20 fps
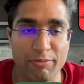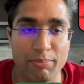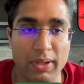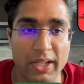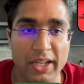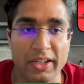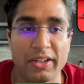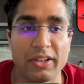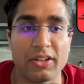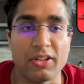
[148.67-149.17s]

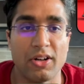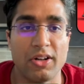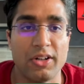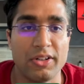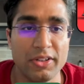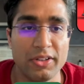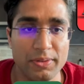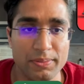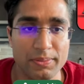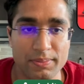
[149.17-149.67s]
played a
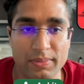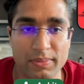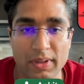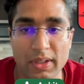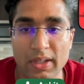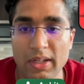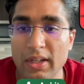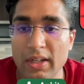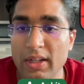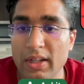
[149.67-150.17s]
card,
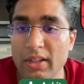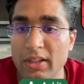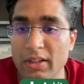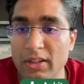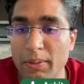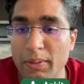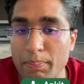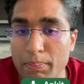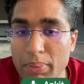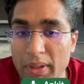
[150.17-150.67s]

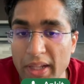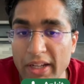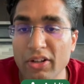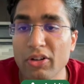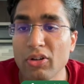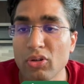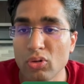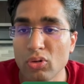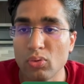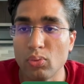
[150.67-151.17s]
the player
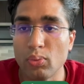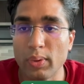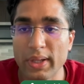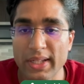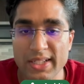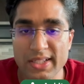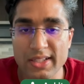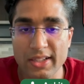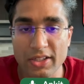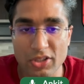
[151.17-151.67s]
who
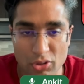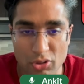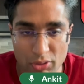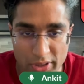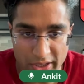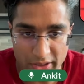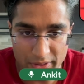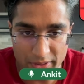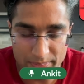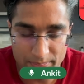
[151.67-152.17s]
wins the
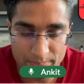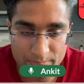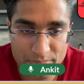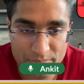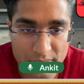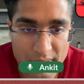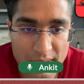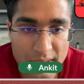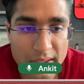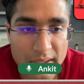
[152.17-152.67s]
trick
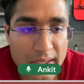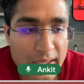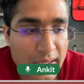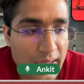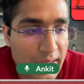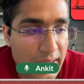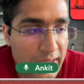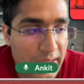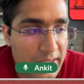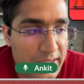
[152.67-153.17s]

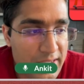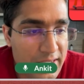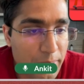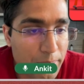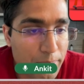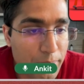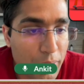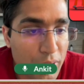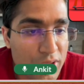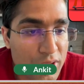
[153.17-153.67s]
is the
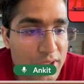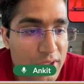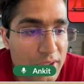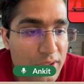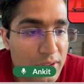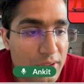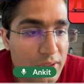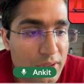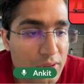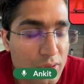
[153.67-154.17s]

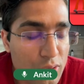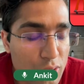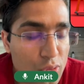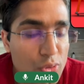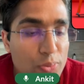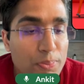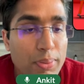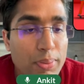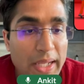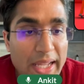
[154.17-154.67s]
person
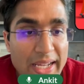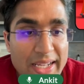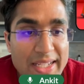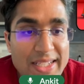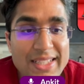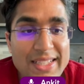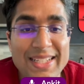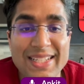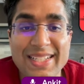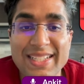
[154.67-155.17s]
who plays
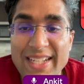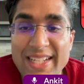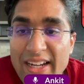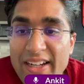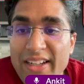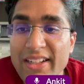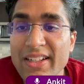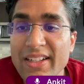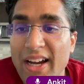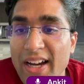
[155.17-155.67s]
the
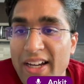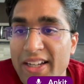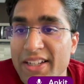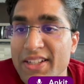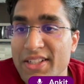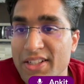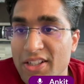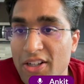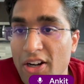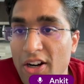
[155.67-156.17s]
second
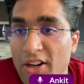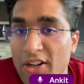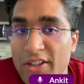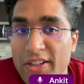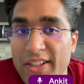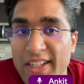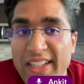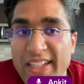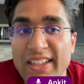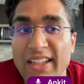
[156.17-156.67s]
highest card
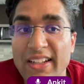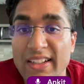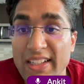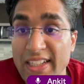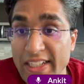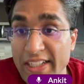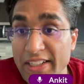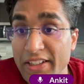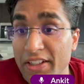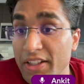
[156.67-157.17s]
in the
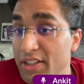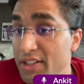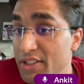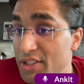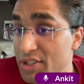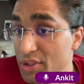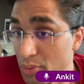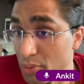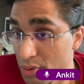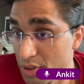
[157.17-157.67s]
lead
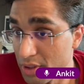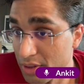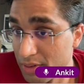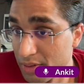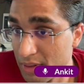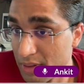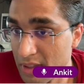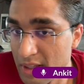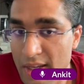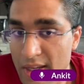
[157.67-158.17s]
suit.
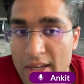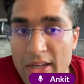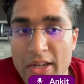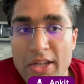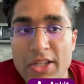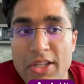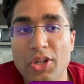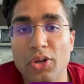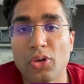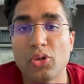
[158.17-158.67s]

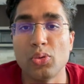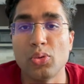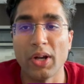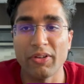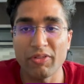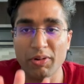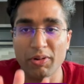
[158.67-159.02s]
So whoever